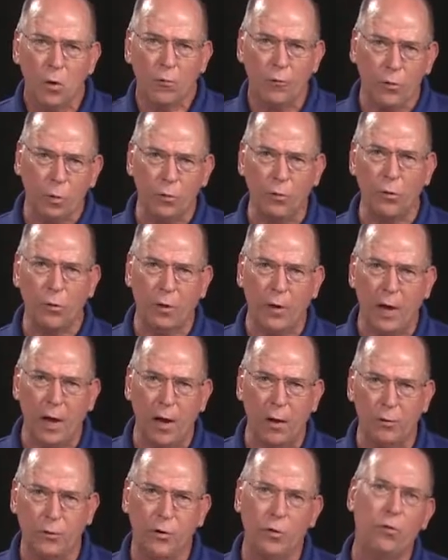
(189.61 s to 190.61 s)
Further
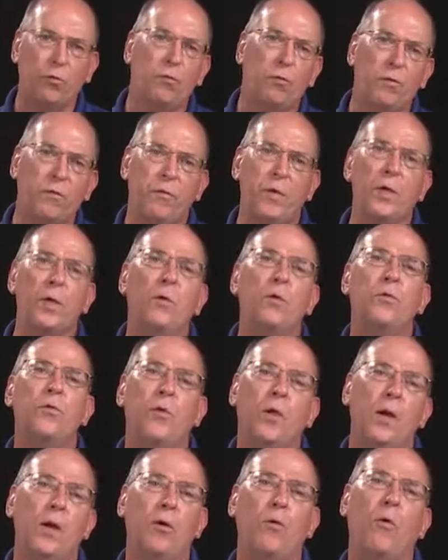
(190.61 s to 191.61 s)
analysis reveals
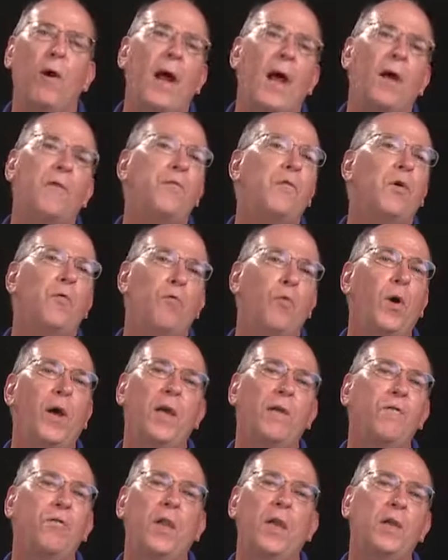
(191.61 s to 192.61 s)
that a graph of
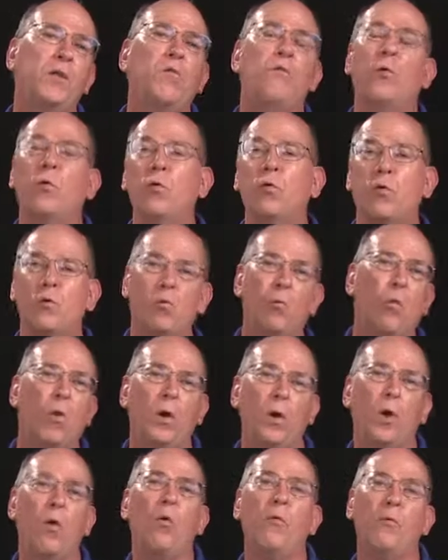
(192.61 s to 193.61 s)
wavelength versus
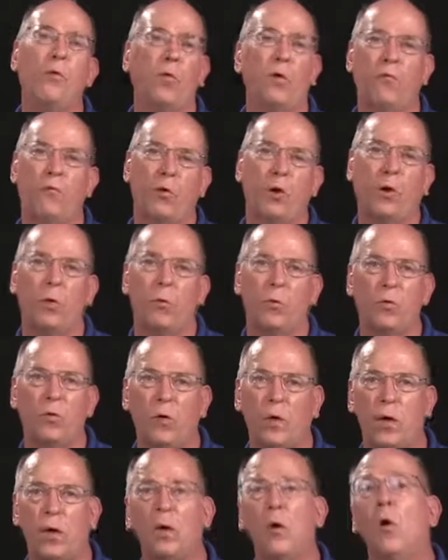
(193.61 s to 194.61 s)
1 over the
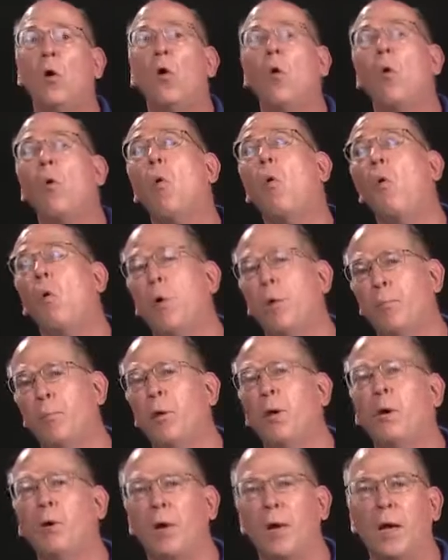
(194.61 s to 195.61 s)
frequency, or
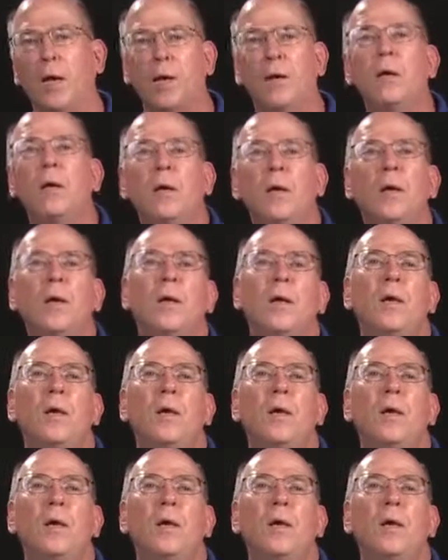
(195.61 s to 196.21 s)
period,